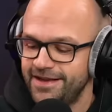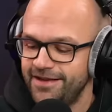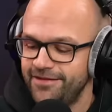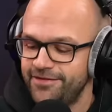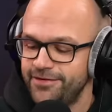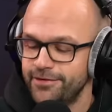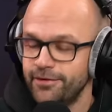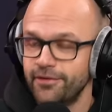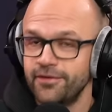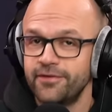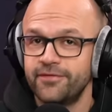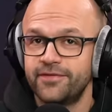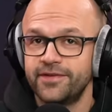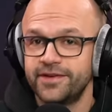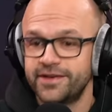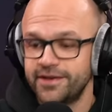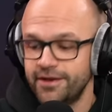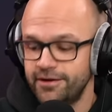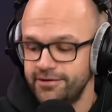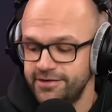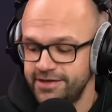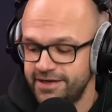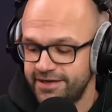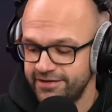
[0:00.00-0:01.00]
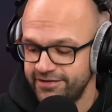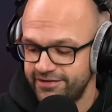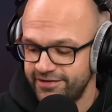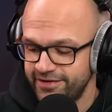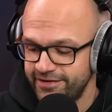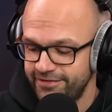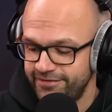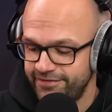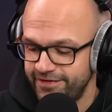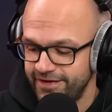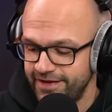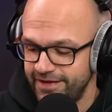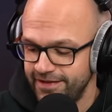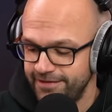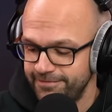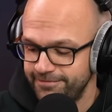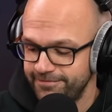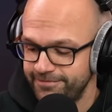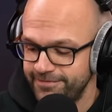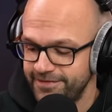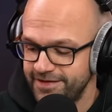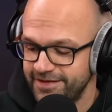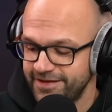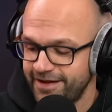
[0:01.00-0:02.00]
If you're on the video, you can see Phil
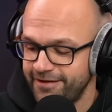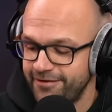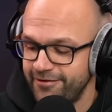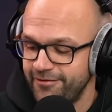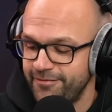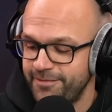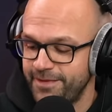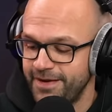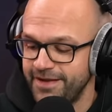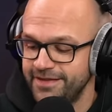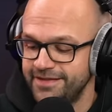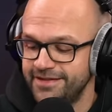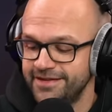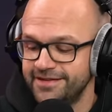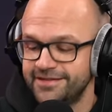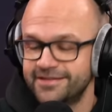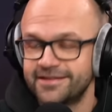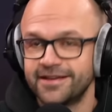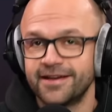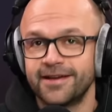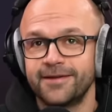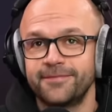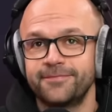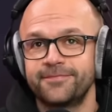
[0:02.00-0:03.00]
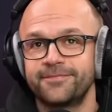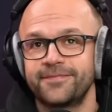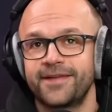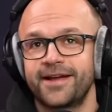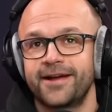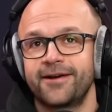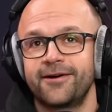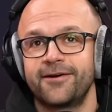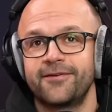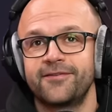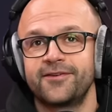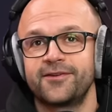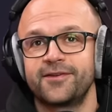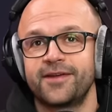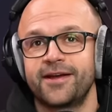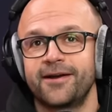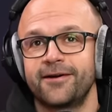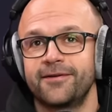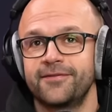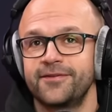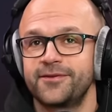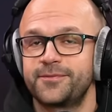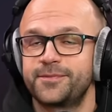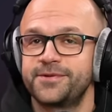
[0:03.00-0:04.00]
is out of bed this time. Out
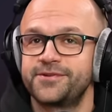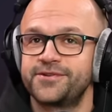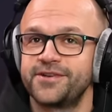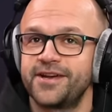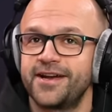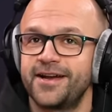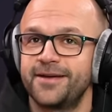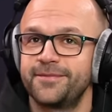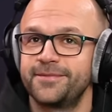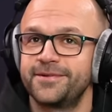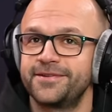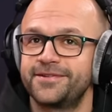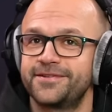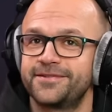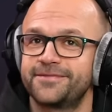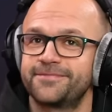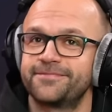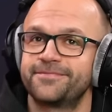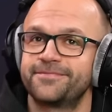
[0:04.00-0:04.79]
of his pyjamas.